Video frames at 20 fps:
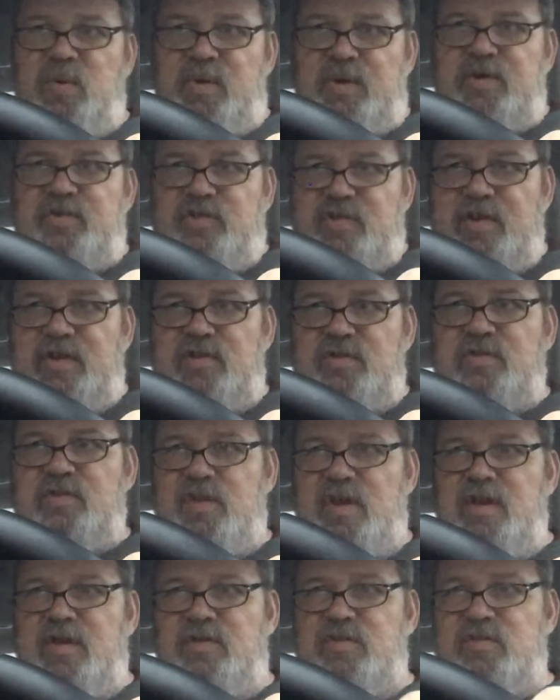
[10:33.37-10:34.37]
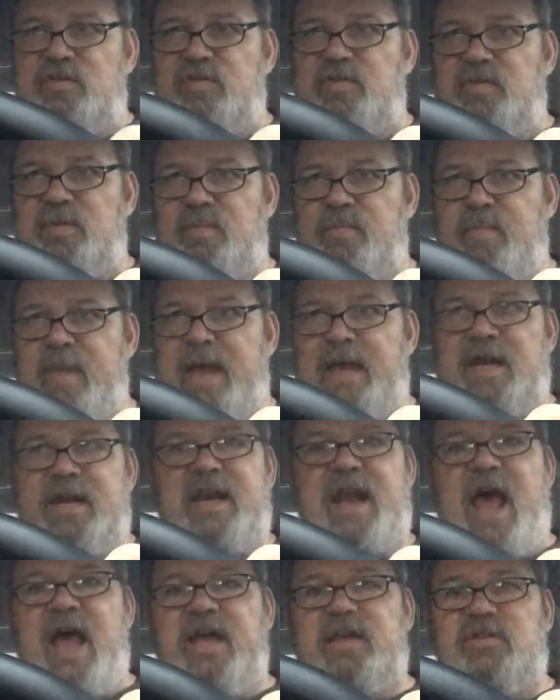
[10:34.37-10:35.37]
words, he's made
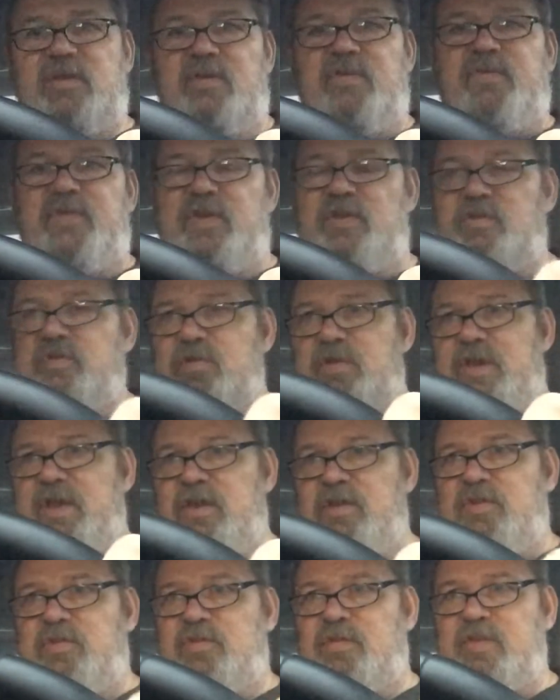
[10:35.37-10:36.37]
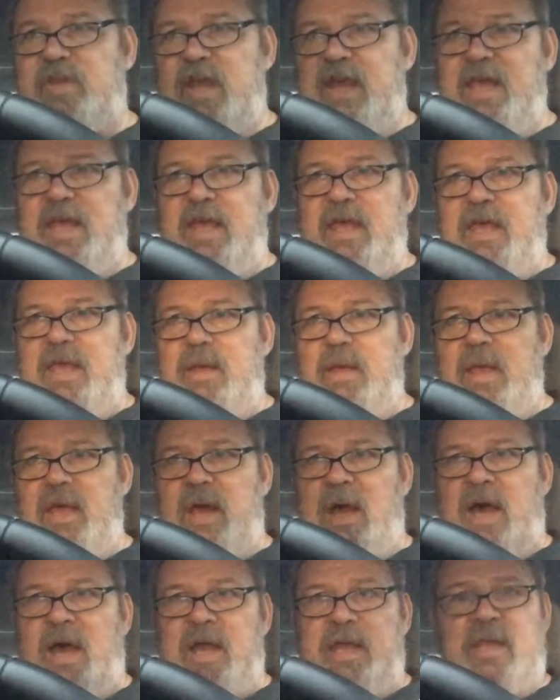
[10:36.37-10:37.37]
inactive, he's
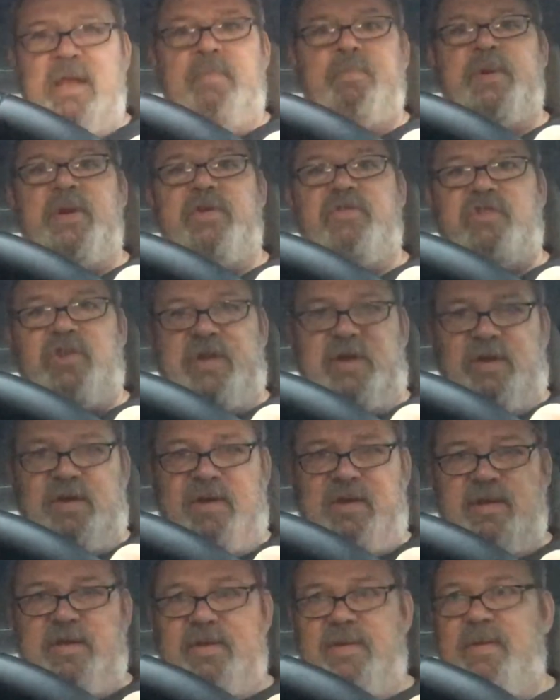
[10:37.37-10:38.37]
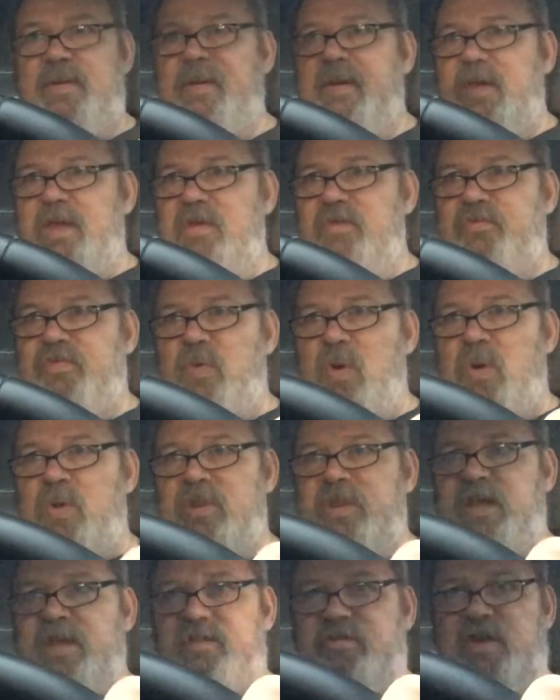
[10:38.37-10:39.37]
in prison
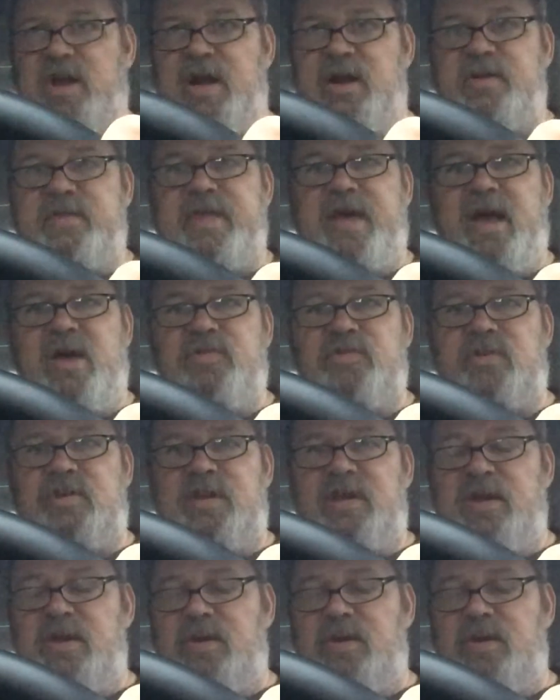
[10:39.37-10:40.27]
for the entire 1,000